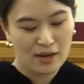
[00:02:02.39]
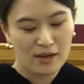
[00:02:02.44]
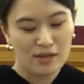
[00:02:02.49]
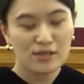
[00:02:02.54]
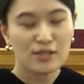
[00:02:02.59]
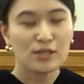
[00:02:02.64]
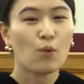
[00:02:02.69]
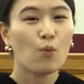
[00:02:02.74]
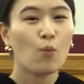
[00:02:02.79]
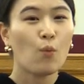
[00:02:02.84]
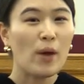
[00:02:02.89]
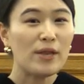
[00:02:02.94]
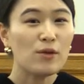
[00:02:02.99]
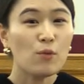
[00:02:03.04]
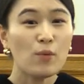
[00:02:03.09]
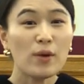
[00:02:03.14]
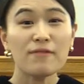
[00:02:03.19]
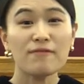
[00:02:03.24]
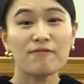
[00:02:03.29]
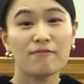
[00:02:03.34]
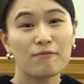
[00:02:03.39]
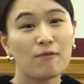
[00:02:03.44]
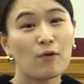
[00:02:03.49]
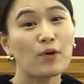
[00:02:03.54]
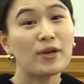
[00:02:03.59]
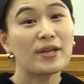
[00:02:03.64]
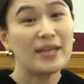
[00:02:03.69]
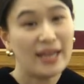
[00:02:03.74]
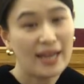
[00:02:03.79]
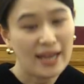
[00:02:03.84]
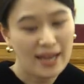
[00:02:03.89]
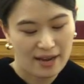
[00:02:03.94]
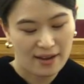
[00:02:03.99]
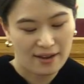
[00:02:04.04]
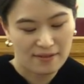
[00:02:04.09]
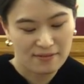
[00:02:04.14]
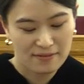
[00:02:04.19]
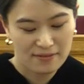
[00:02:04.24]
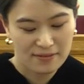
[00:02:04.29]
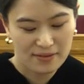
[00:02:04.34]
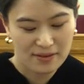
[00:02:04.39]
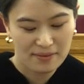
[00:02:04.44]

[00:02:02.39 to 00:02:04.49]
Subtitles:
So when we forgive,